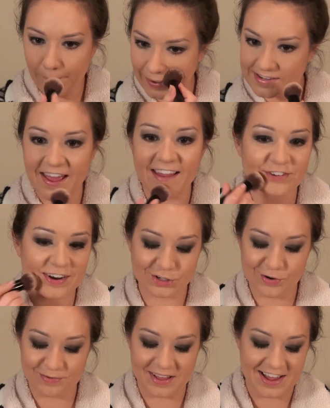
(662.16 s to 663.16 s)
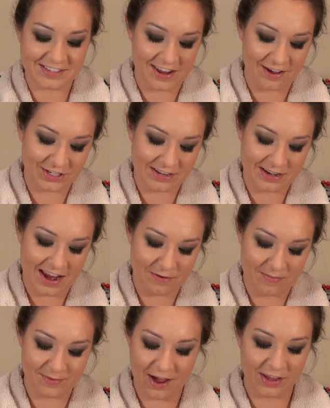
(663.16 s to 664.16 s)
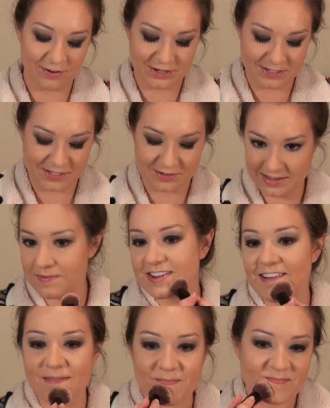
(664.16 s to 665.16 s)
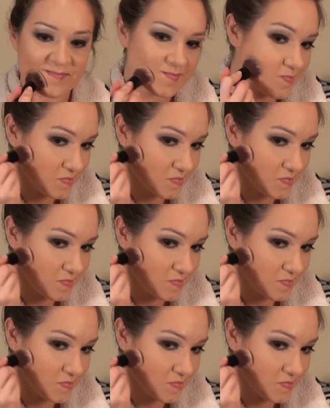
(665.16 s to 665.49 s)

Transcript: she's not even been meowing at all. She must be so sleepy today.